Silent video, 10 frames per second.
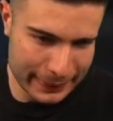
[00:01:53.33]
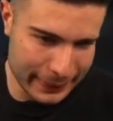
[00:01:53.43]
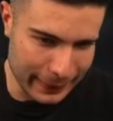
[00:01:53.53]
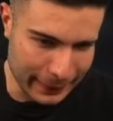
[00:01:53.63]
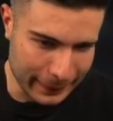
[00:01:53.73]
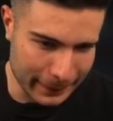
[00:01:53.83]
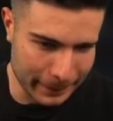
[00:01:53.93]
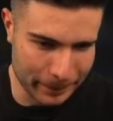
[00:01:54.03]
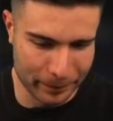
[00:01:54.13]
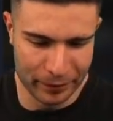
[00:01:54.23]
Yeah.
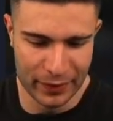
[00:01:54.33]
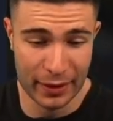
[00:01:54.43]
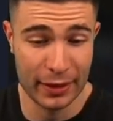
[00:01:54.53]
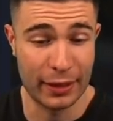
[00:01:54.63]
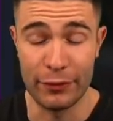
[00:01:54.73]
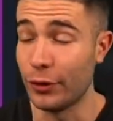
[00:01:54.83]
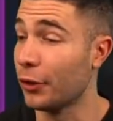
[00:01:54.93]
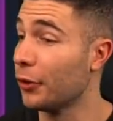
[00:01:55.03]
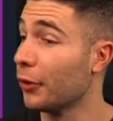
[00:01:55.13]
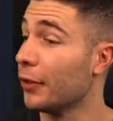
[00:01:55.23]
If you
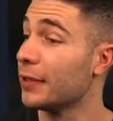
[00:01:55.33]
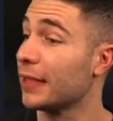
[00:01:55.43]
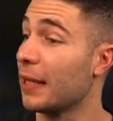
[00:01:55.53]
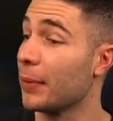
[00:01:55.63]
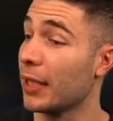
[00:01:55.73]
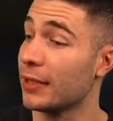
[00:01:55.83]
don't know this game, guys,